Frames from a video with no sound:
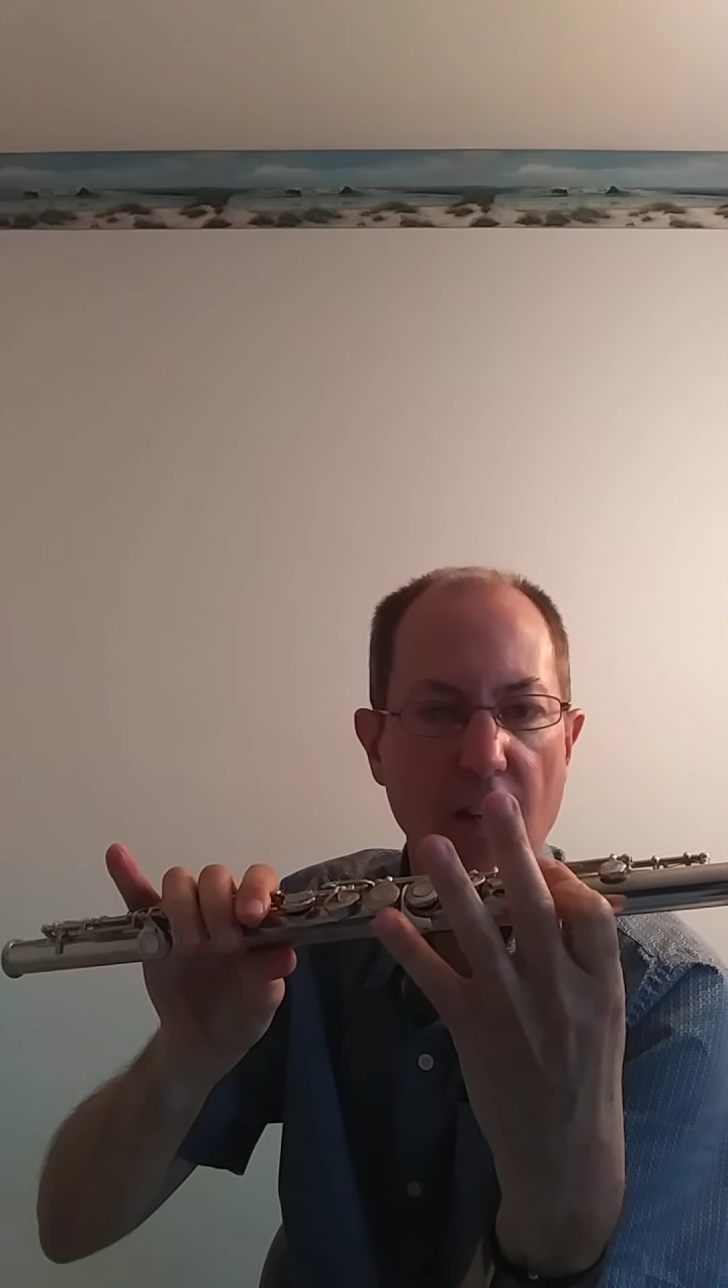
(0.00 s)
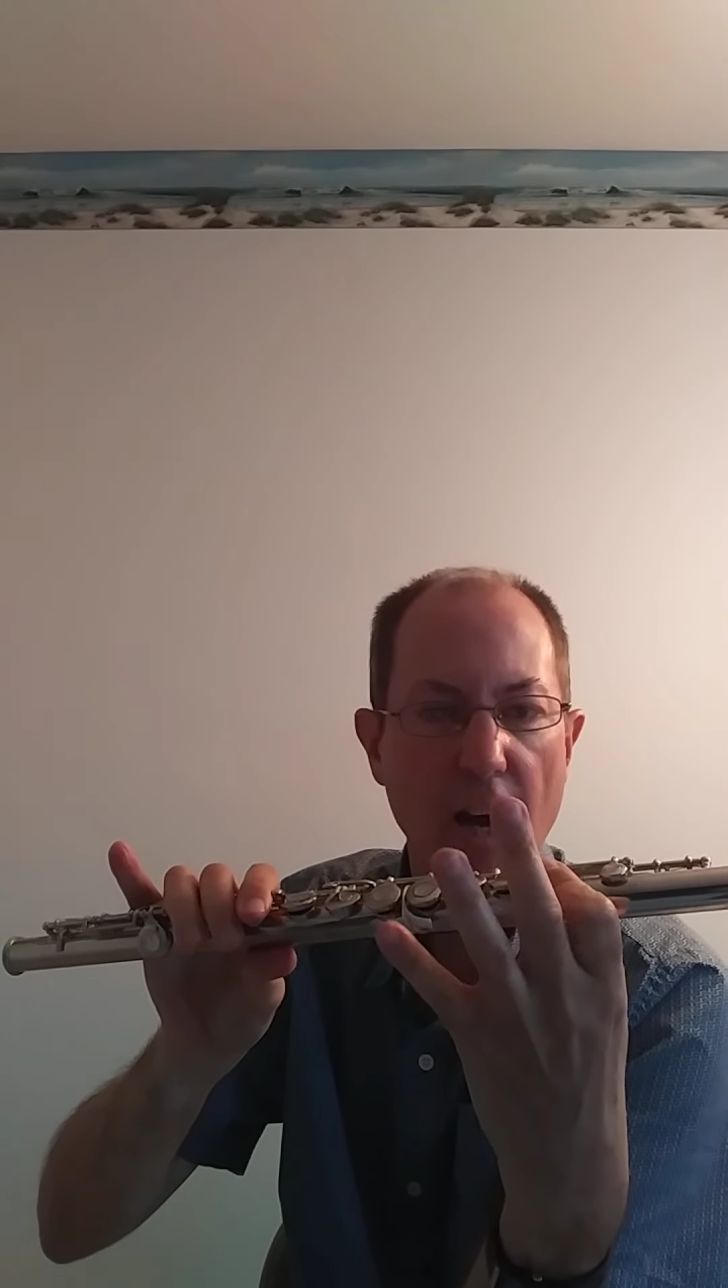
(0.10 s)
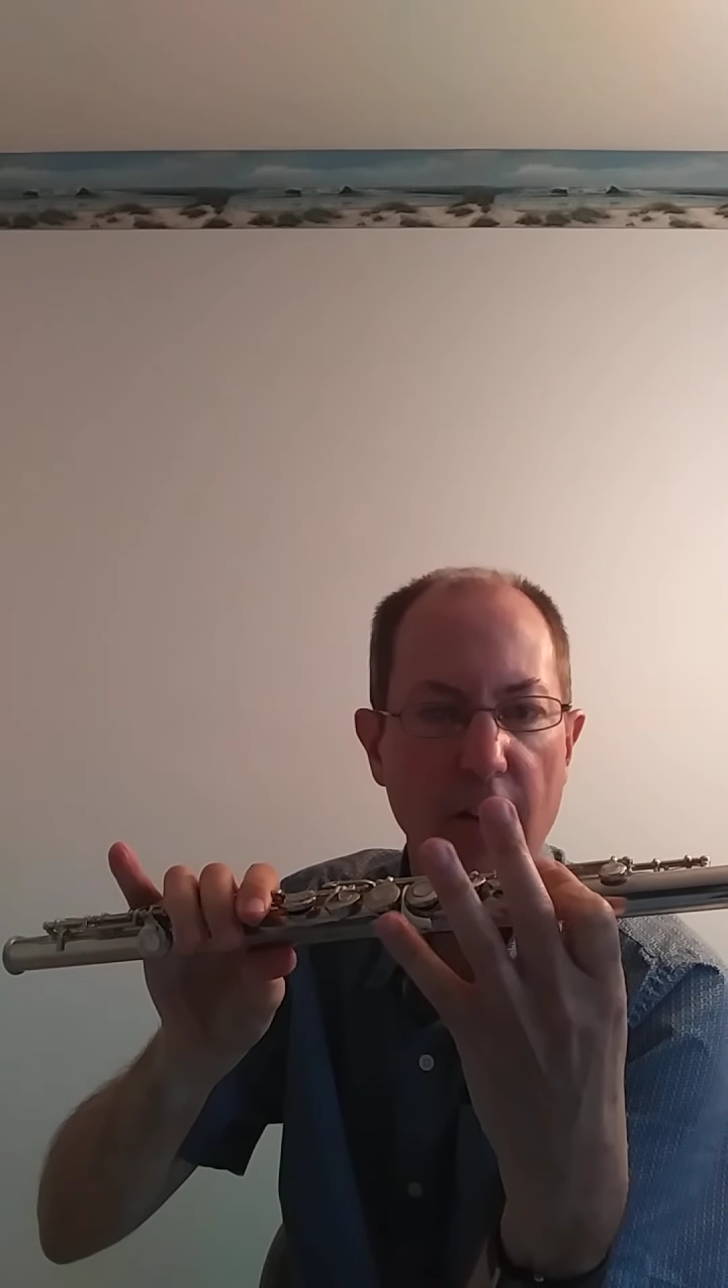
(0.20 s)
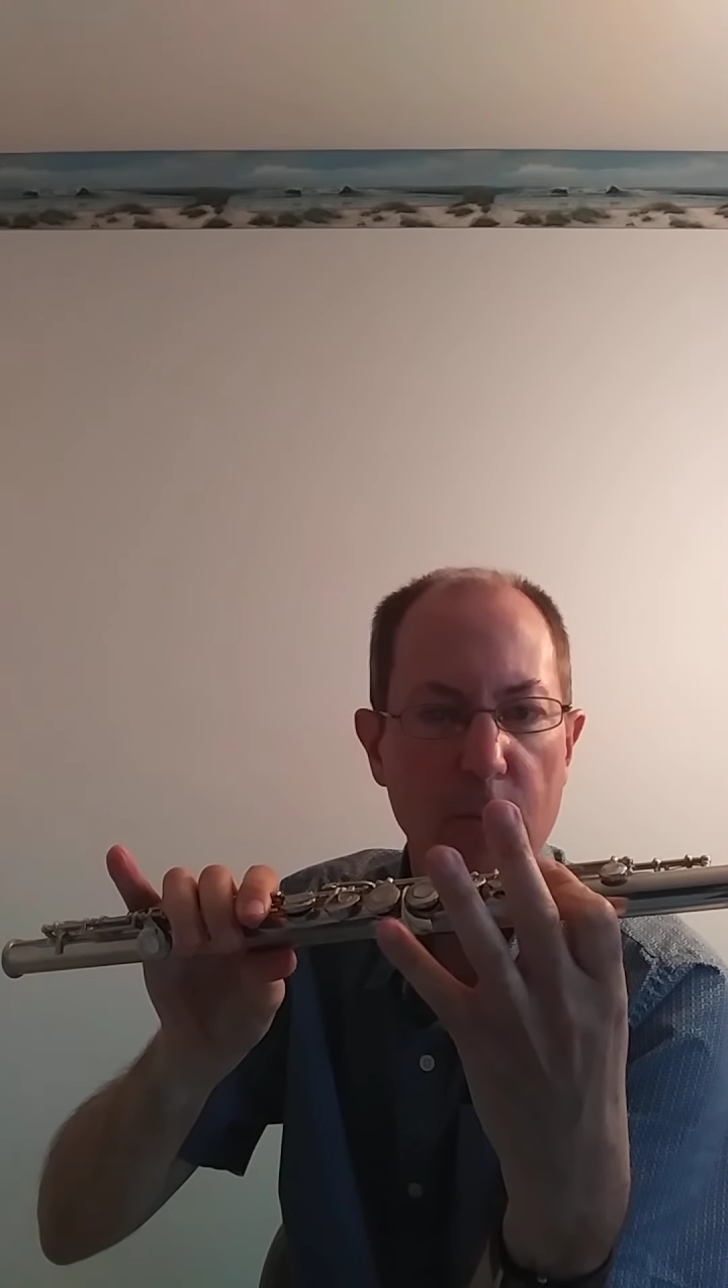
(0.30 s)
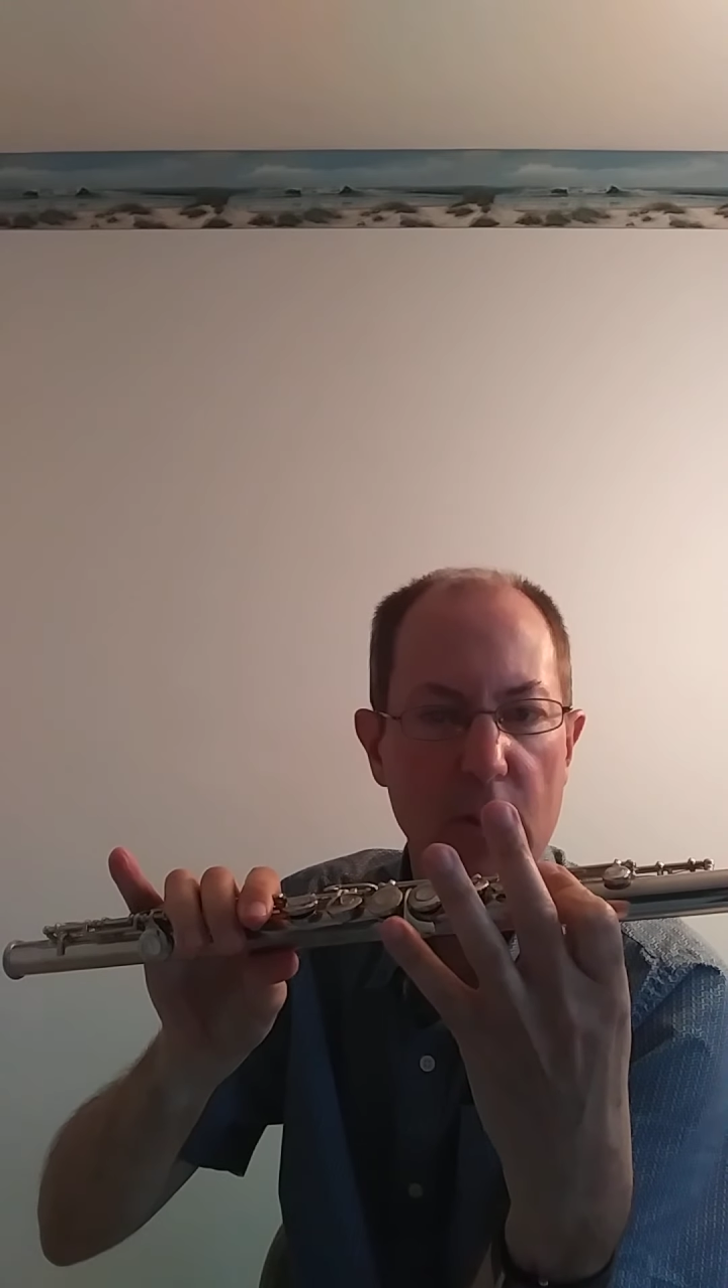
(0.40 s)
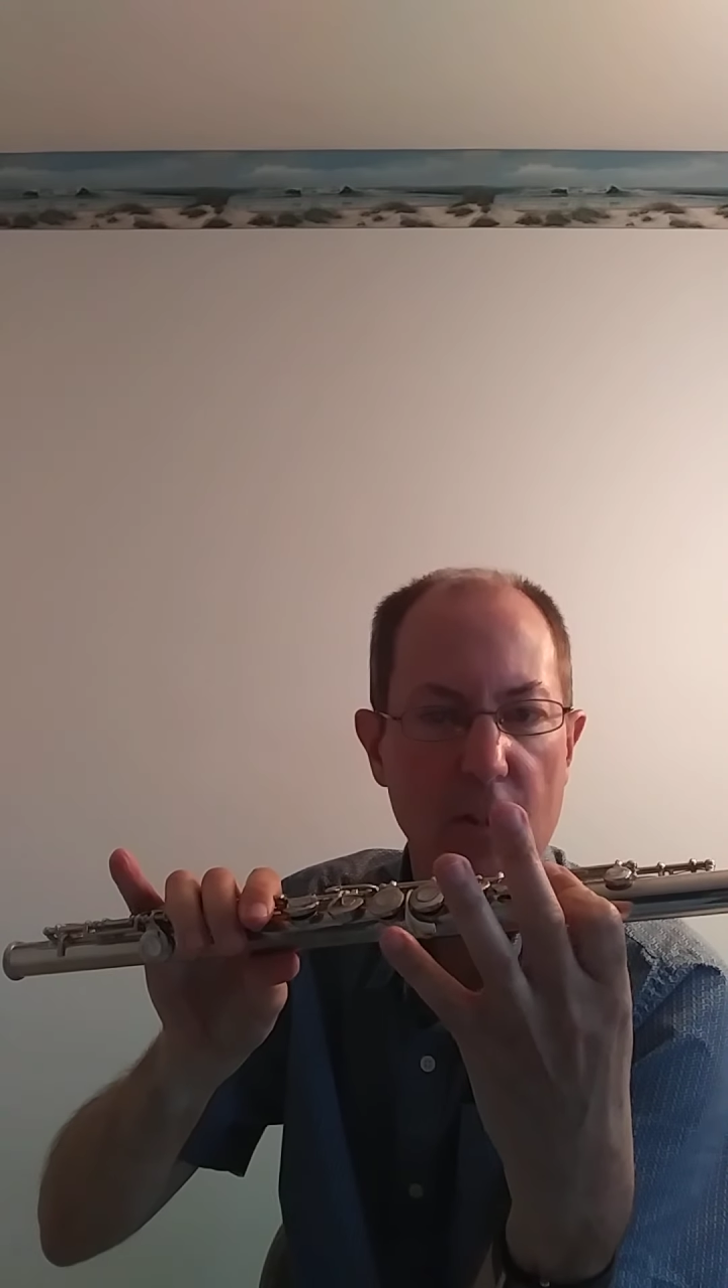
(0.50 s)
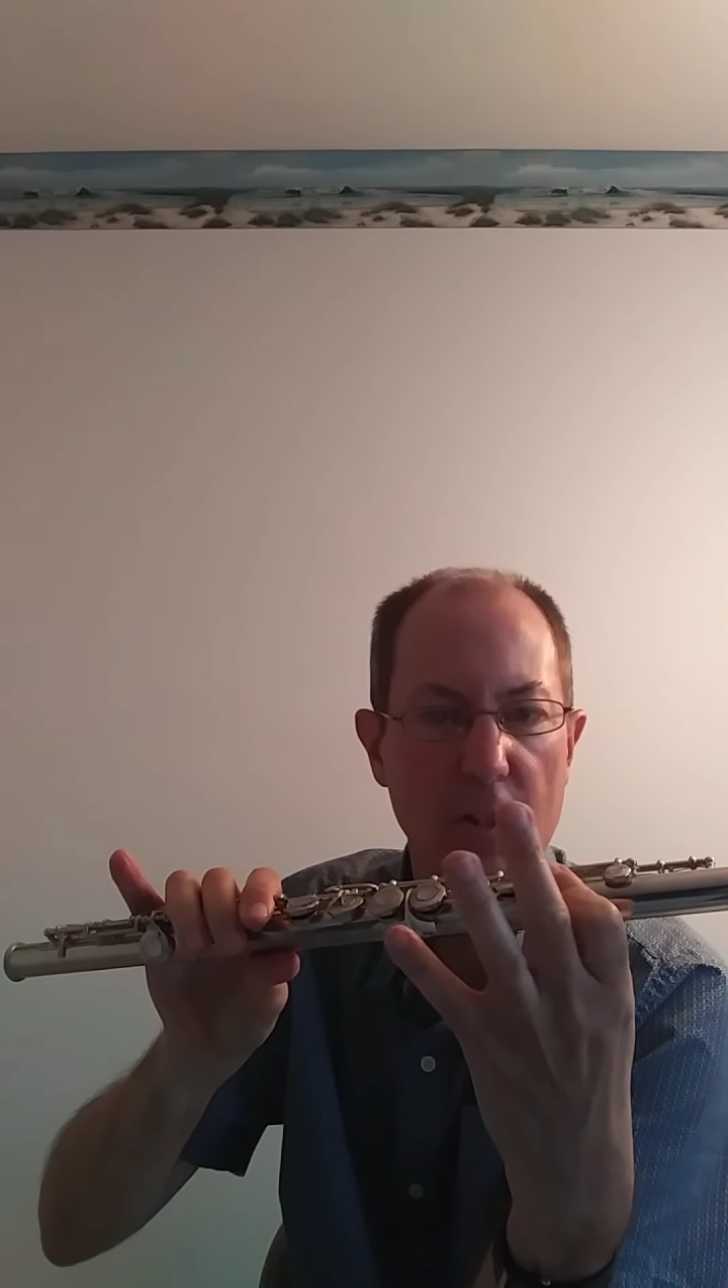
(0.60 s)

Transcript: side of Mr.